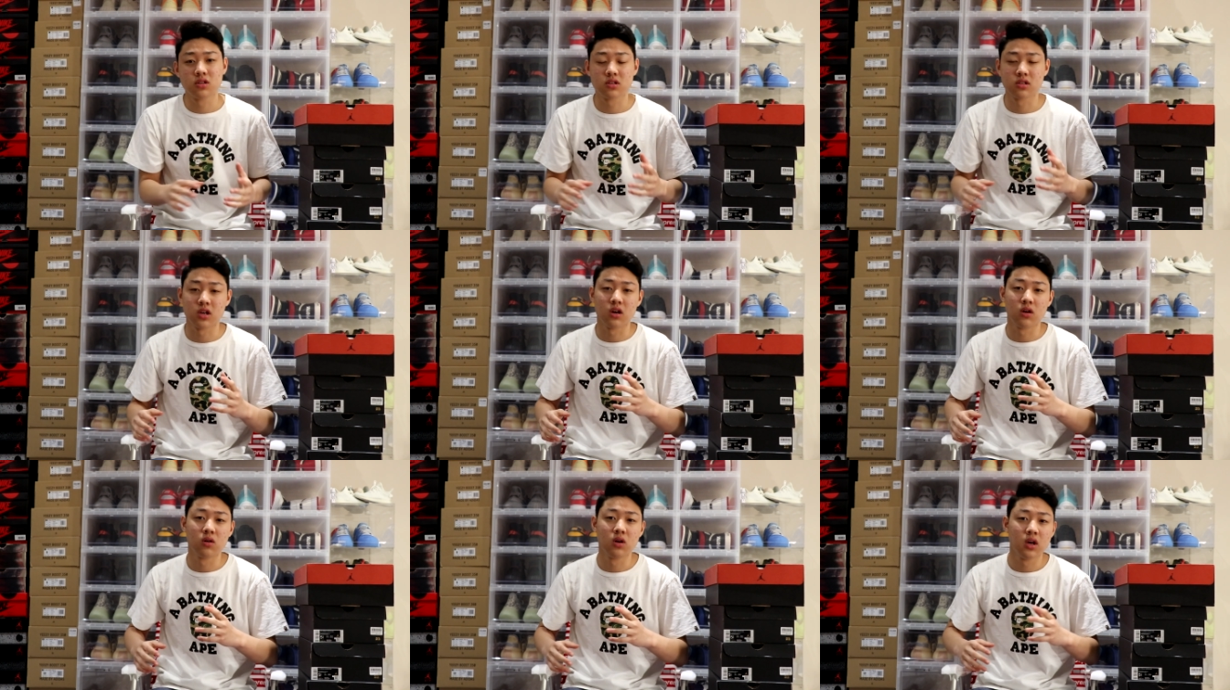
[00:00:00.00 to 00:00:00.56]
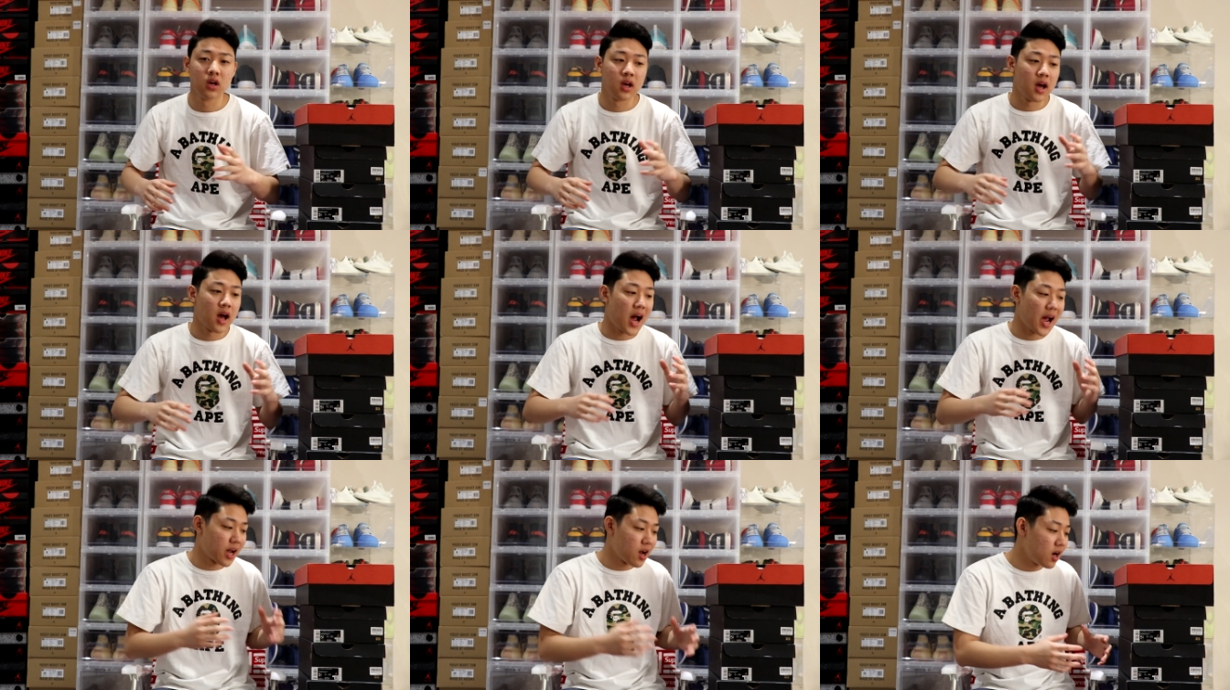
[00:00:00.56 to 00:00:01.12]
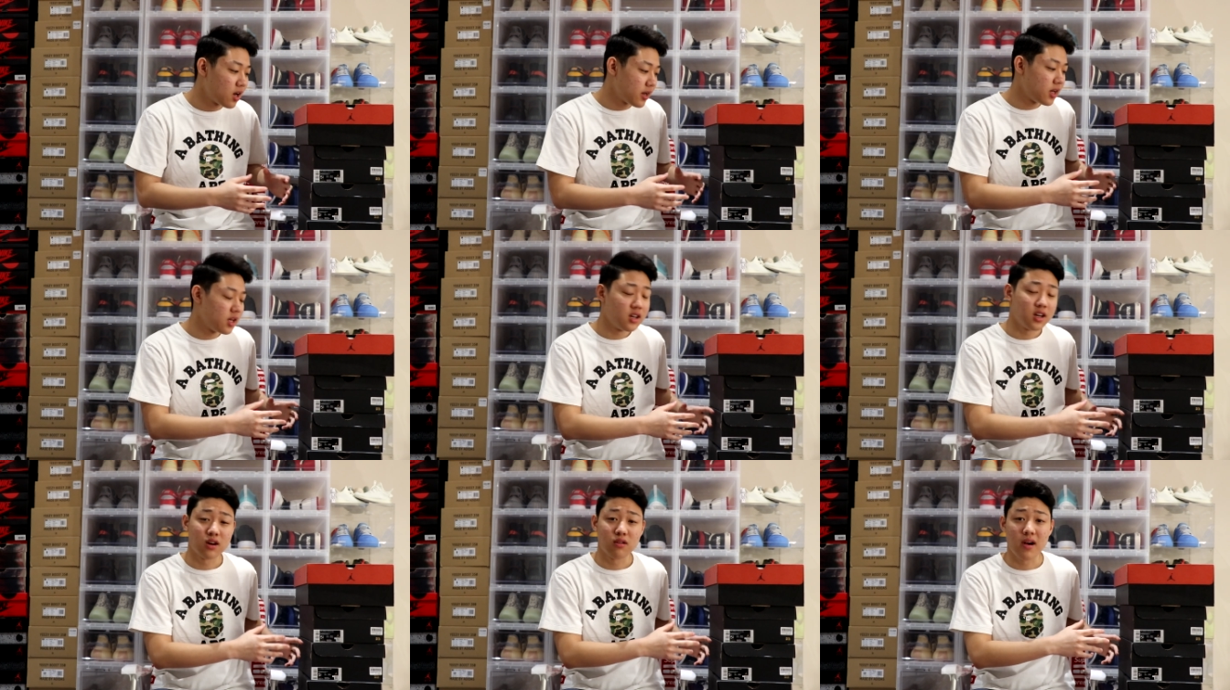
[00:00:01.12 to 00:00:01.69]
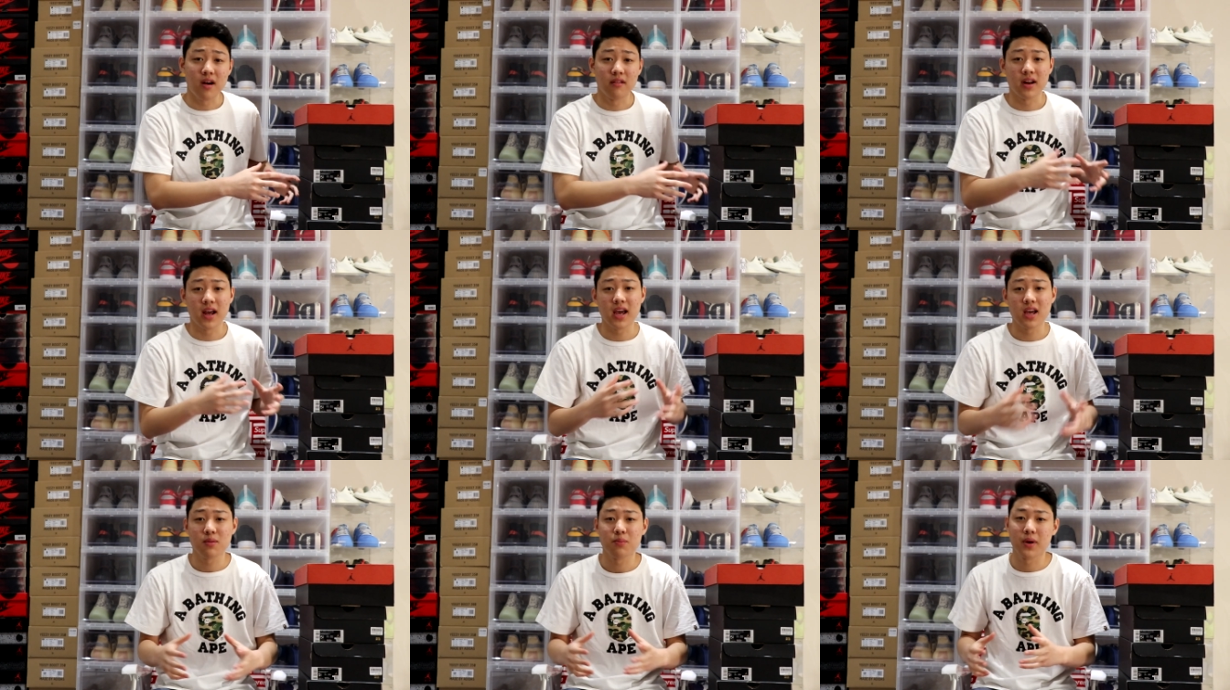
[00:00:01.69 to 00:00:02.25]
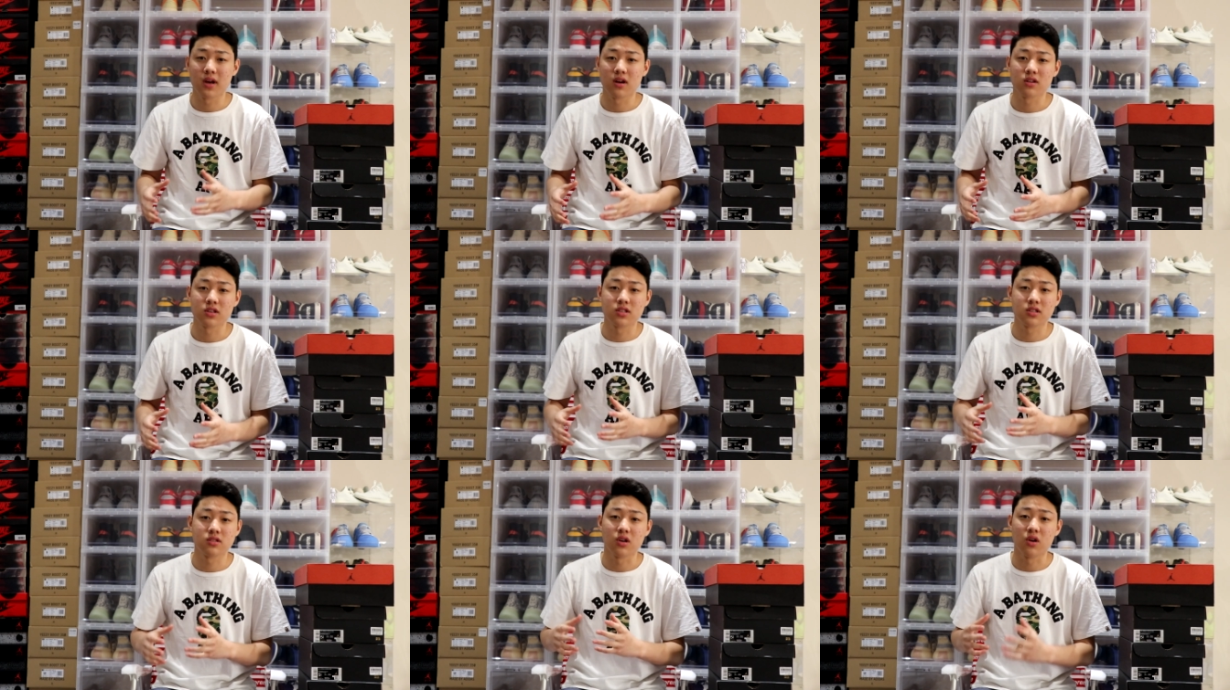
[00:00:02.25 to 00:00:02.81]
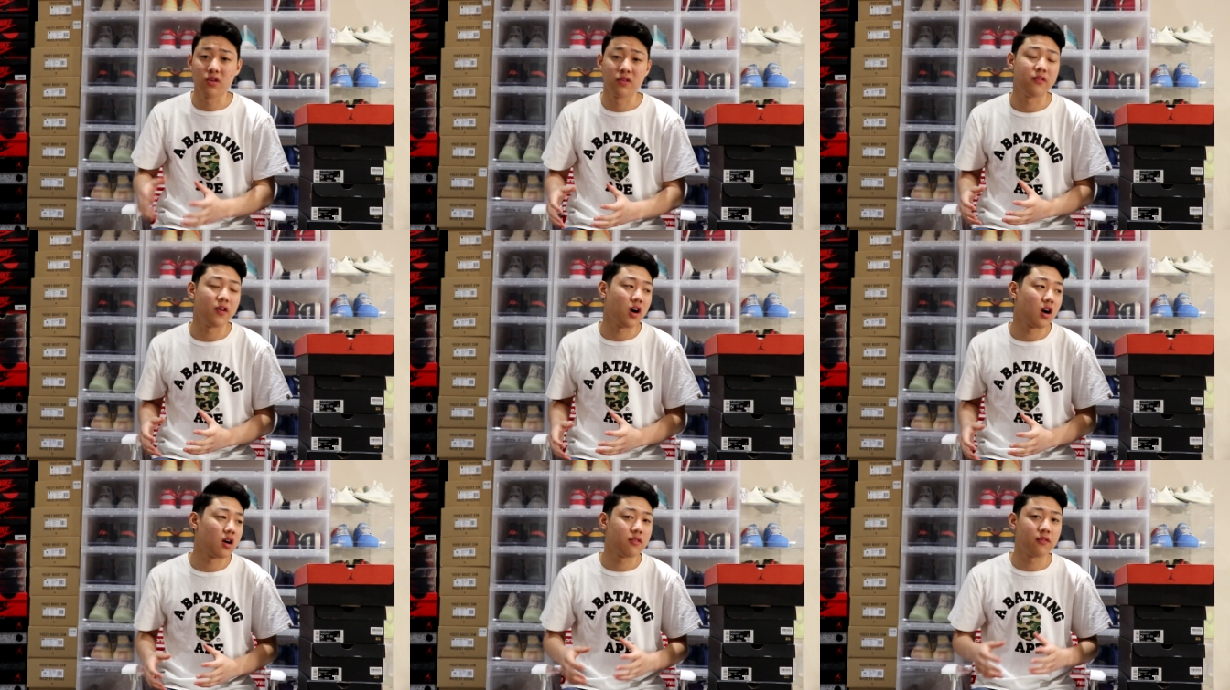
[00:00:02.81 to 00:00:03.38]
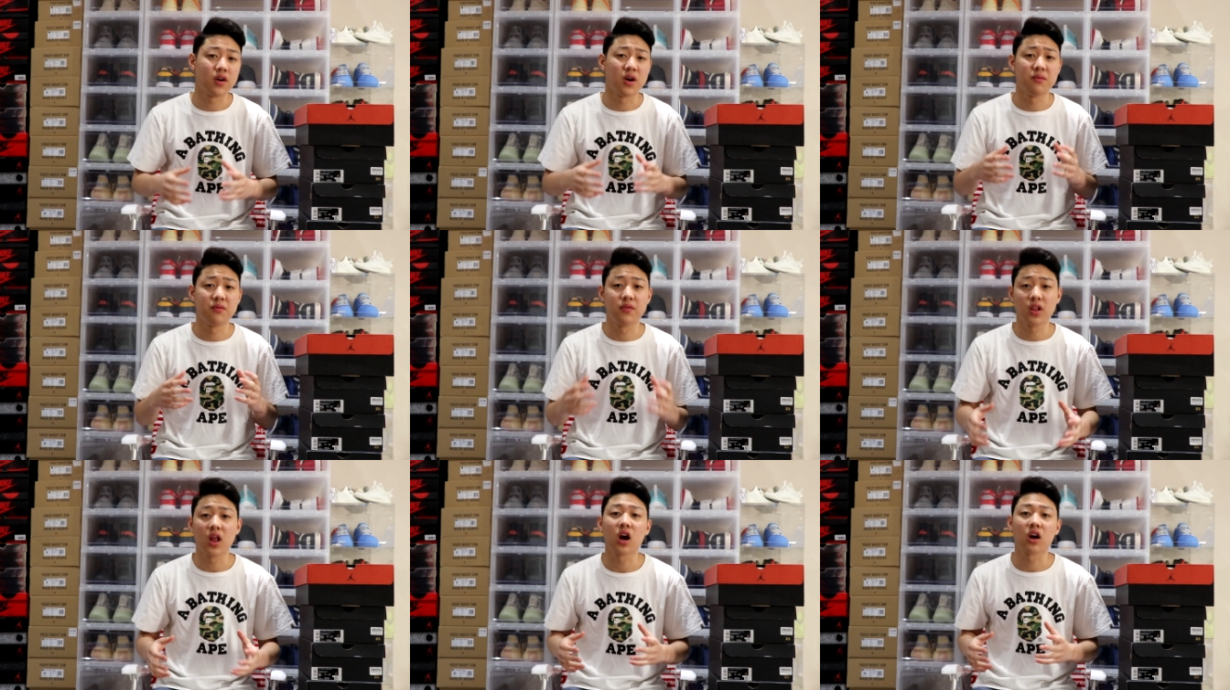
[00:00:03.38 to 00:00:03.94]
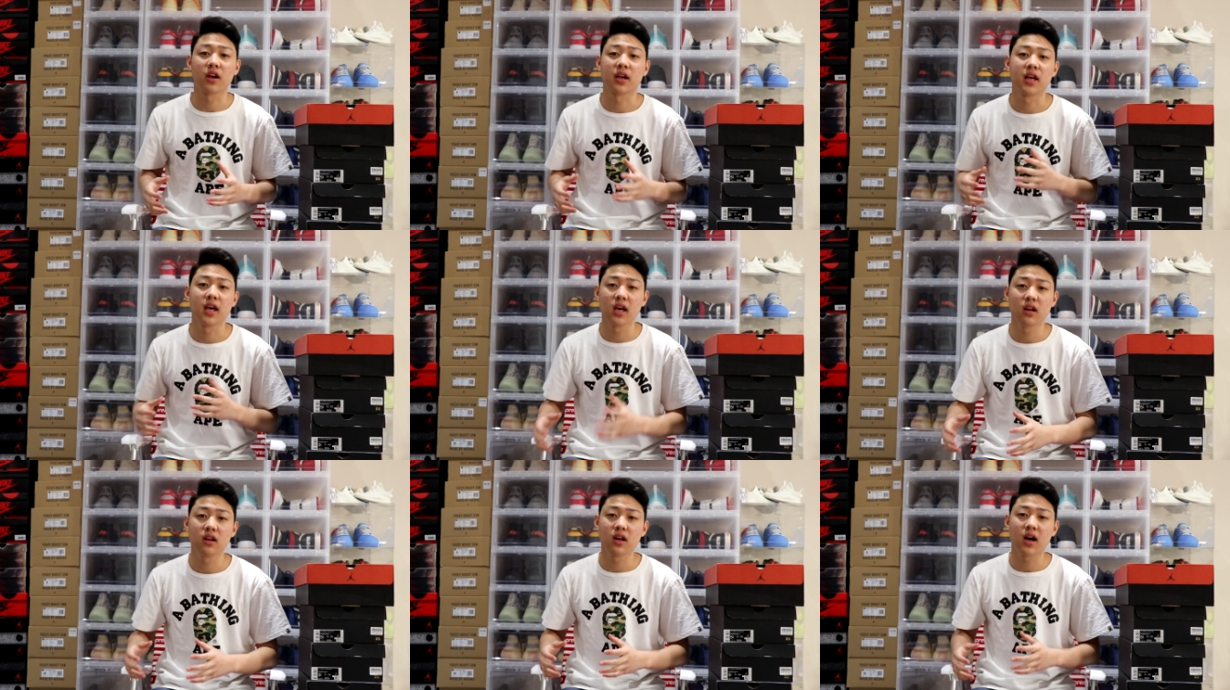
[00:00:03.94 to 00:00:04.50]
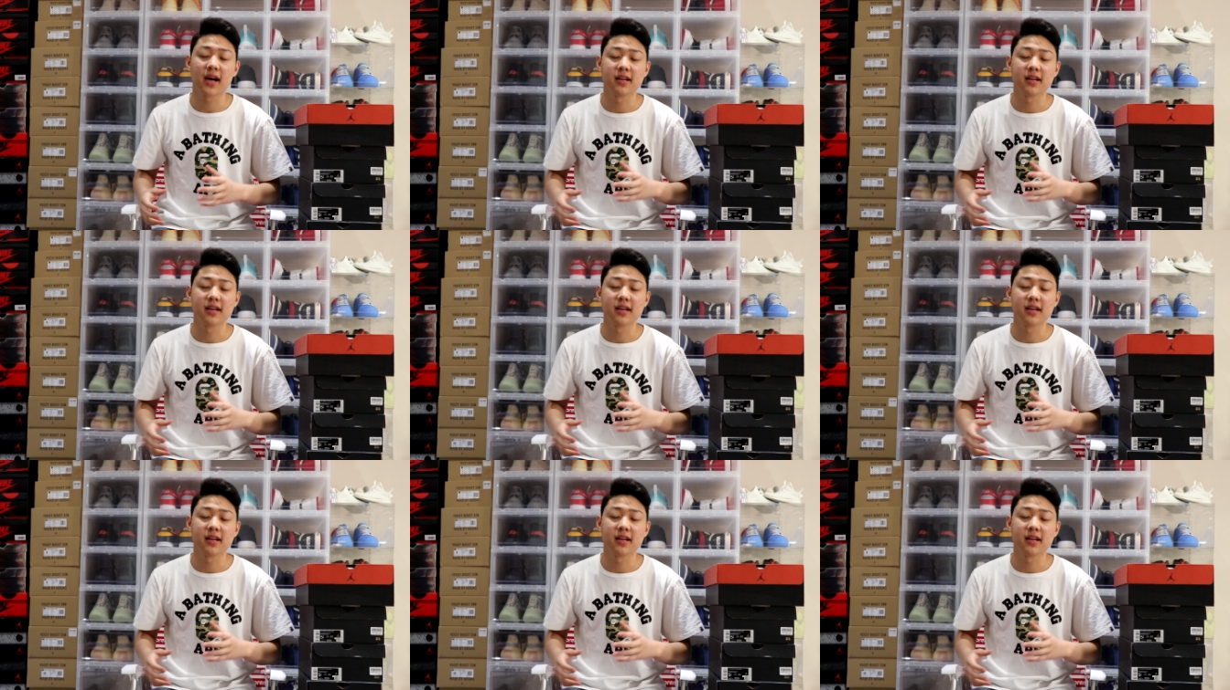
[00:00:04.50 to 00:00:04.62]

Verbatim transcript: So I got in around eight pairs so far from Falaki Canada.